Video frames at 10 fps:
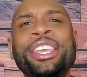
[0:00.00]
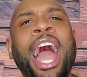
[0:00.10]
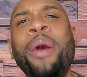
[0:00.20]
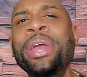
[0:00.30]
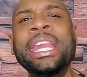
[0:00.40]

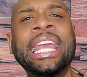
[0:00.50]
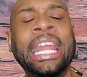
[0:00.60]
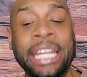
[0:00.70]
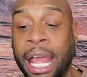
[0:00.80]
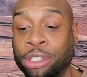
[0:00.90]
Y'all, we in to
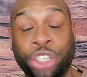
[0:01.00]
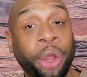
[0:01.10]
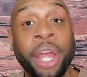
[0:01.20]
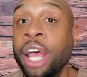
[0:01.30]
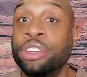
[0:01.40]
get down
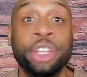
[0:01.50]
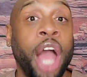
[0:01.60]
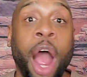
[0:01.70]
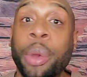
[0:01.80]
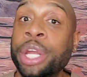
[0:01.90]
shirt. So
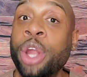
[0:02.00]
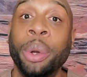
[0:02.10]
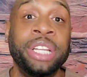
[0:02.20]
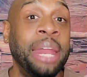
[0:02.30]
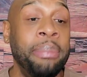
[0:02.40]
y'all already
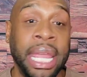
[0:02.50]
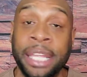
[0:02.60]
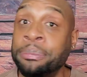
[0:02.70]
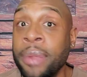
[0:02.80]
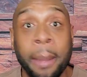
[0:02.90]
know what that
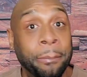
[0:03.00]
means.